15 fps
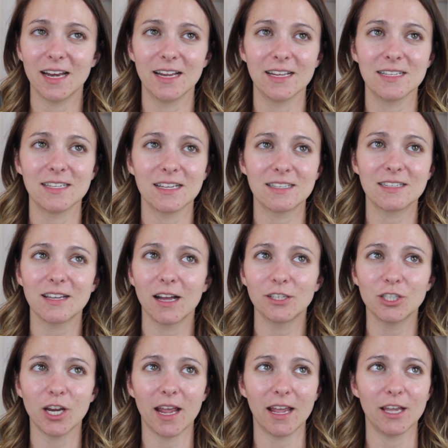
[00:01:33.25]
It is
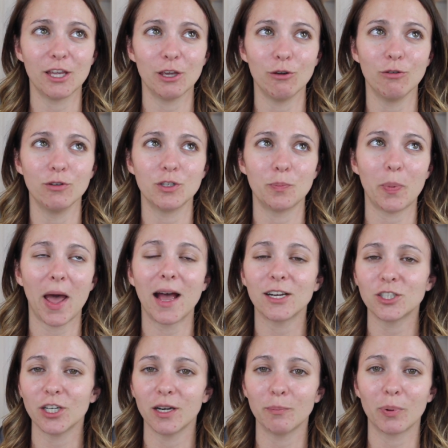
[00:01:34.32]
such a huge
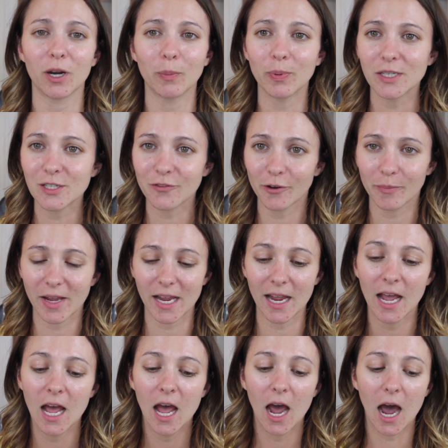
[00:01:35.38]
passion purpose for
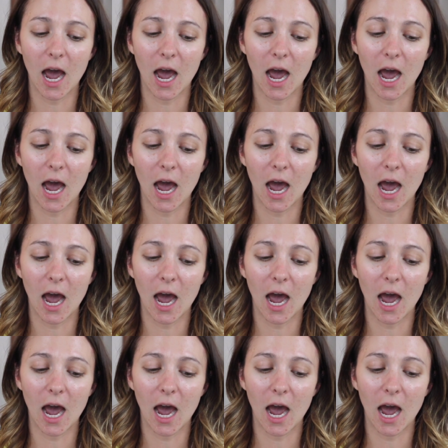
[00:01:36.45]
me.